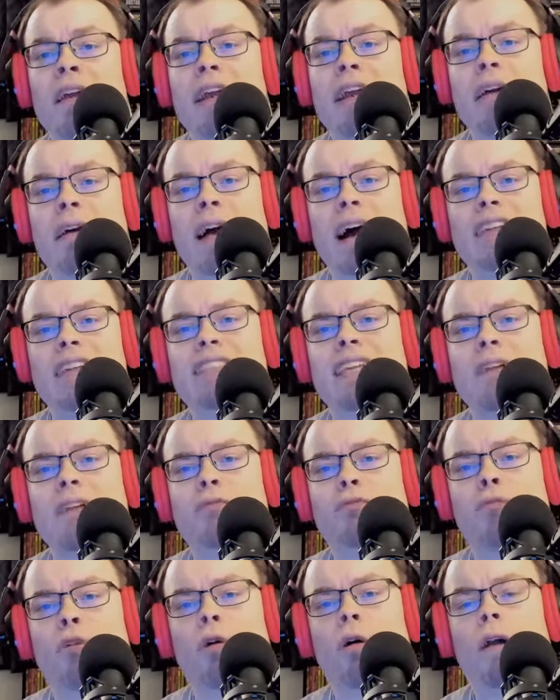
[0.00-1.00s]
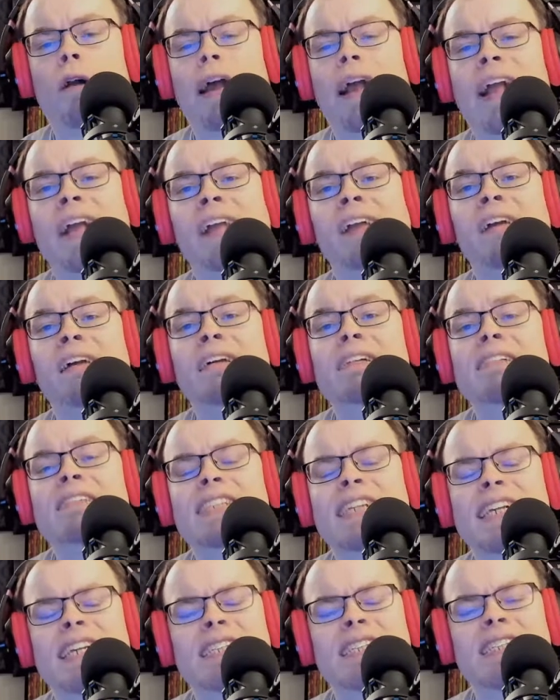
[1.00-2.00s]
You're asking for a
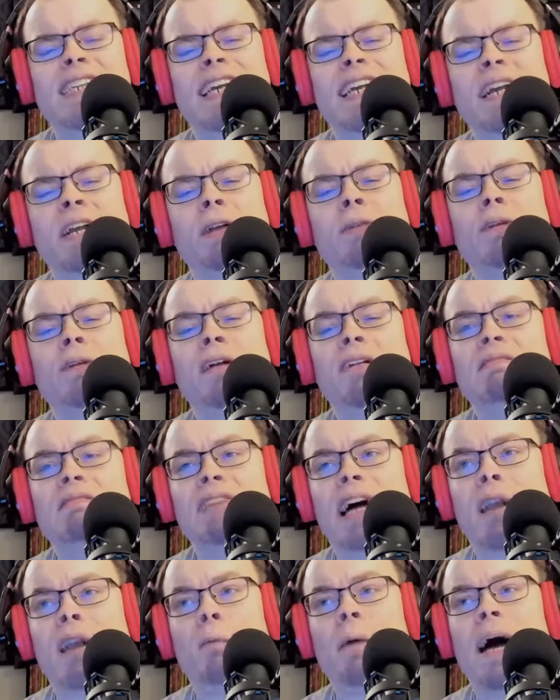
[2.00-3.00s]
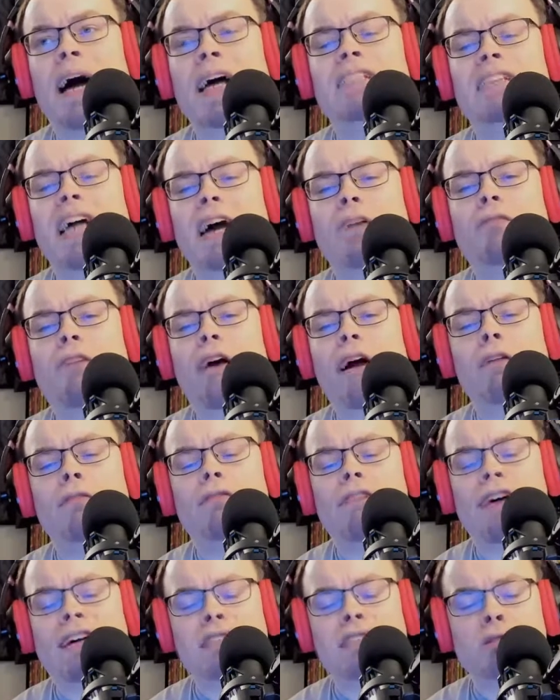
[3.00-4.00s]
TNT title match at Fyter
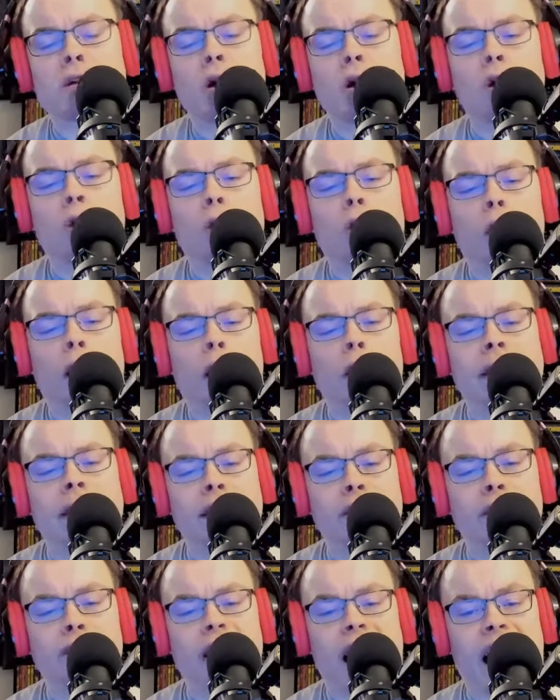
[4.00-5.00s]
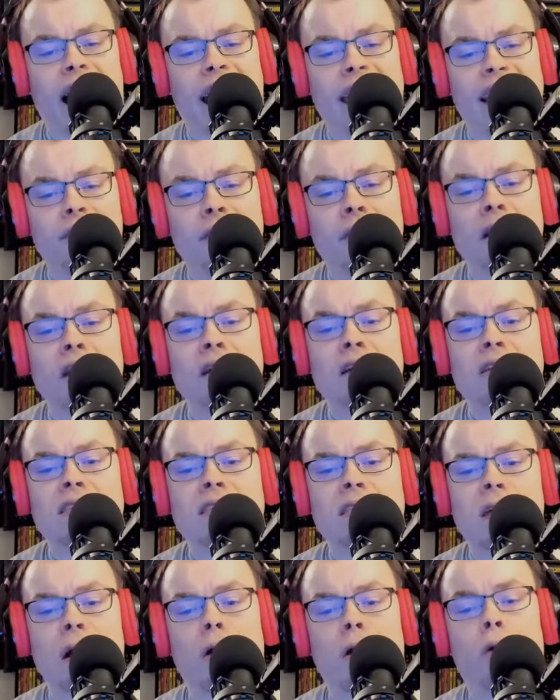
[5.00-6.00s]
Fest. Well, you've got it.
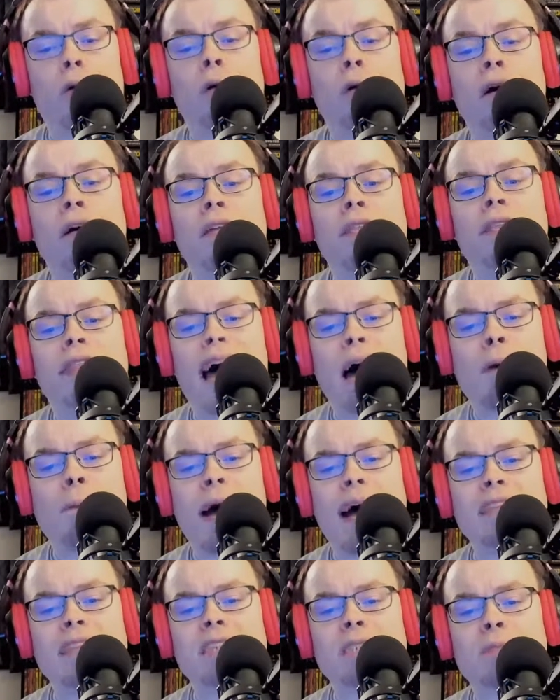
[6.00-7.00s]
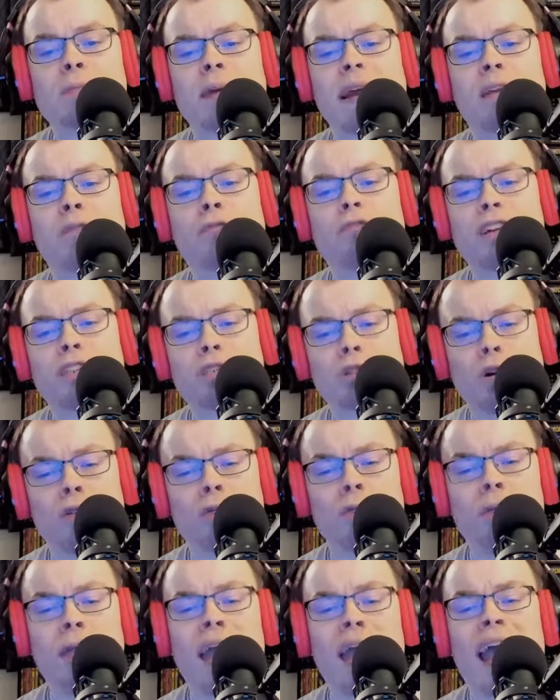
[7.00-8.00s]
So that match is made official.
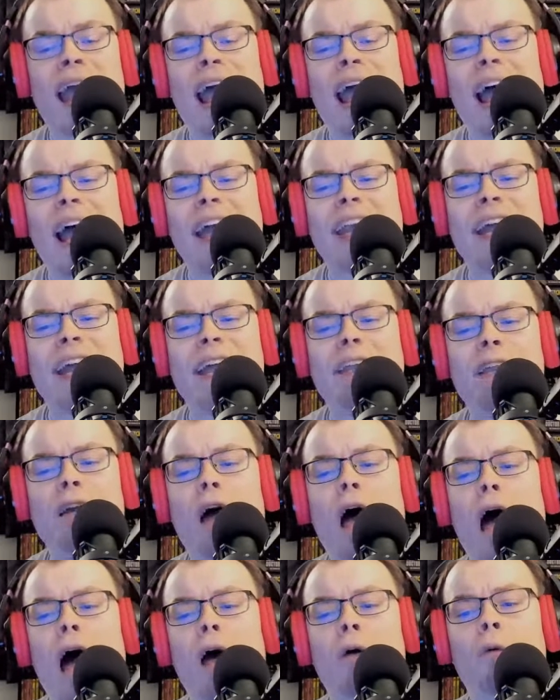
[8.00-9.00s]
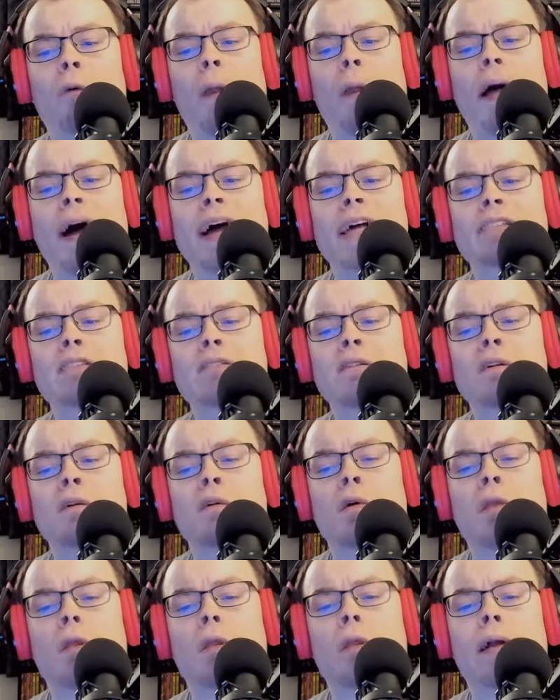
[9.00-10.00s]
And then I realized,
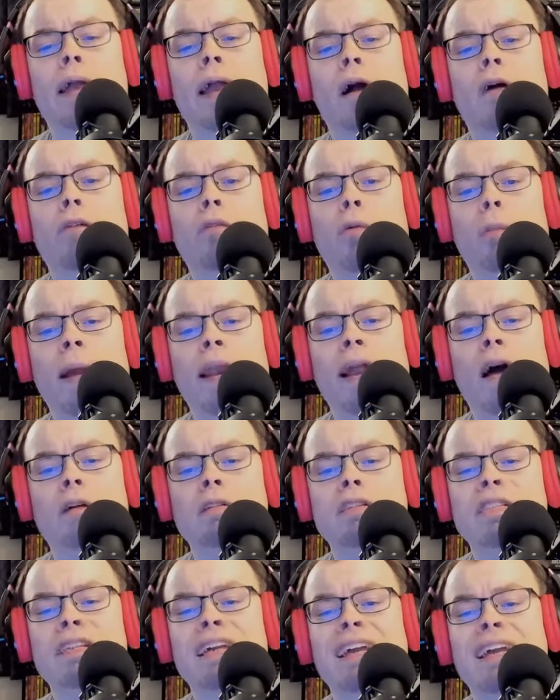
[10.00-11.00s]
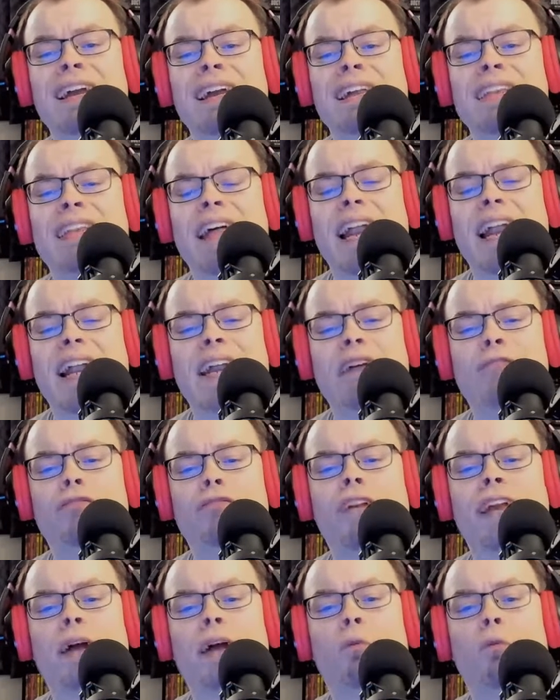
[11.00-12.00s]
looking over my notes, that I did
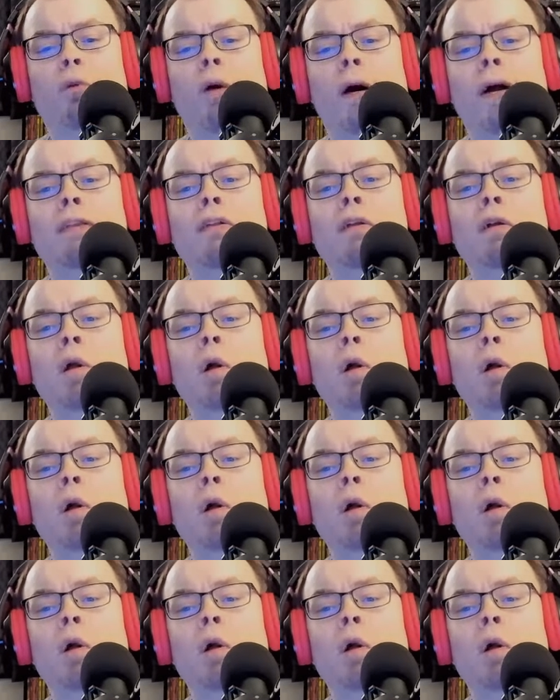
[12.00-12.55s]
forget one